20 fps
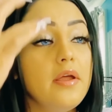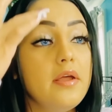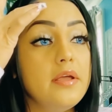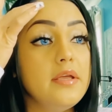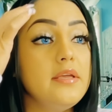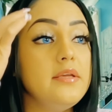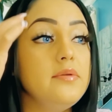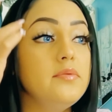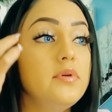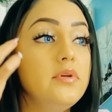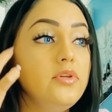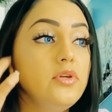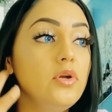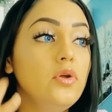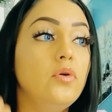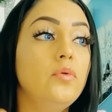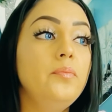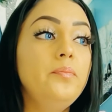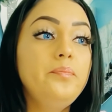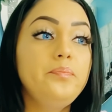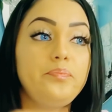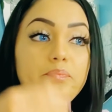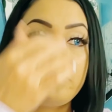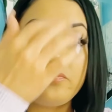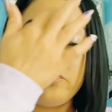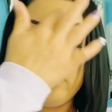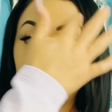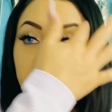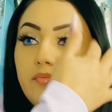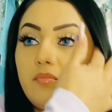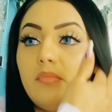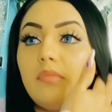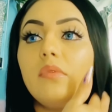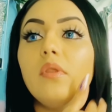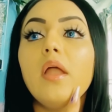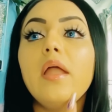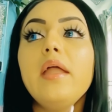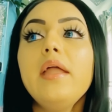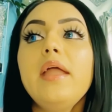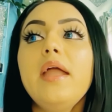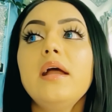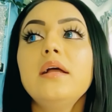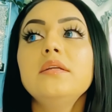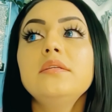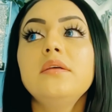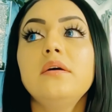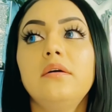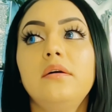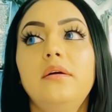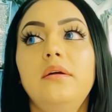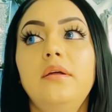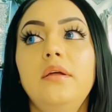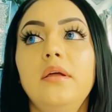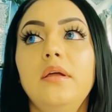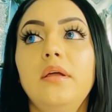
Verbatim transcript: He, you know, and uh